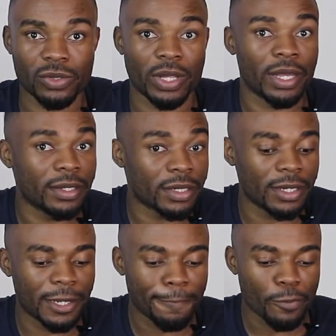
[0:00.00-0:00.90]
to the
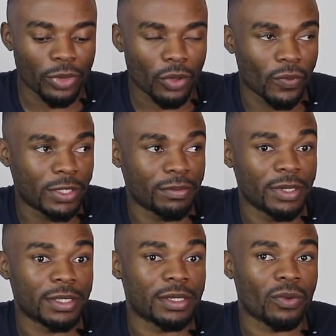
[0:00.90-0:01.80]
internet, which
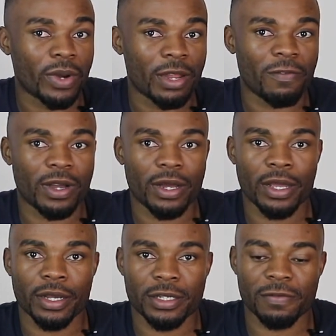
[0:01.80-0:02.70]
means whatever
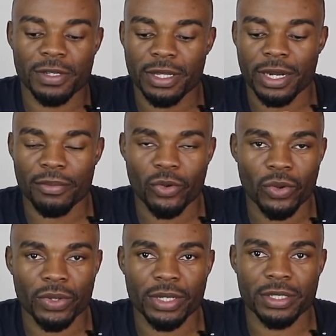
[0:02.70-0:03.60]
activity that I'm doing
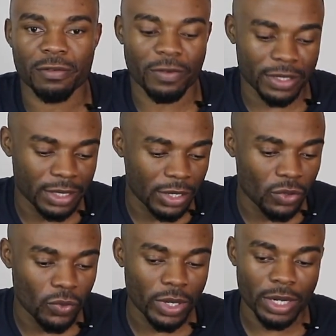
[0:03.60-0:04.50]
on this device, they're
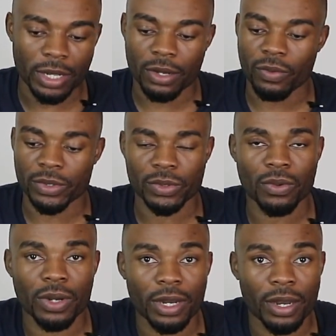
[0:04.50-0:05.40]
doing like what we
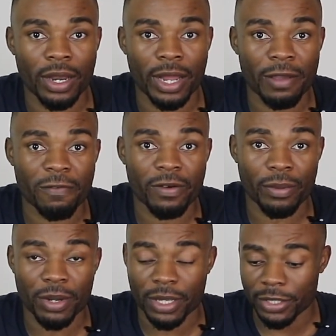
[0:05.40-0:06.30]
call live
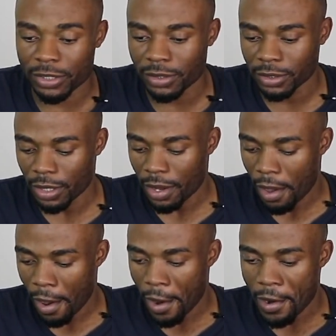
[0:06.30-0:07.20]
replication,
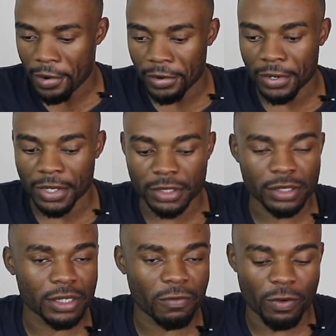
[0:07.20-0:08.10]
and it's
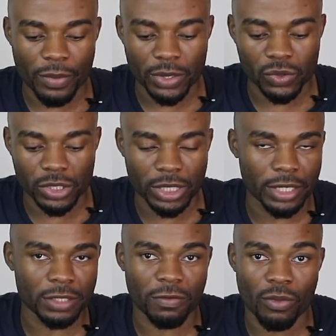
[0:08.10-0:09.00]
easier for me to
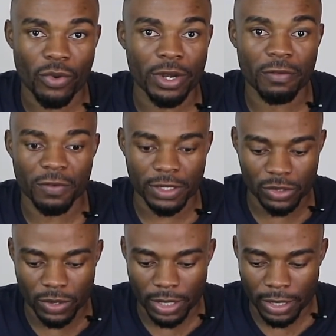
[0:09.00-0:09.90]
change from one device
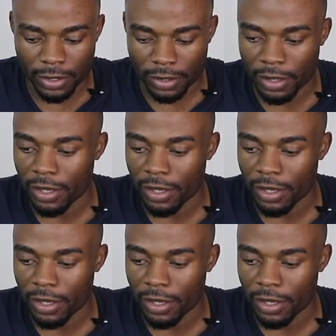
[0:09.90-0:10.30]
to the other.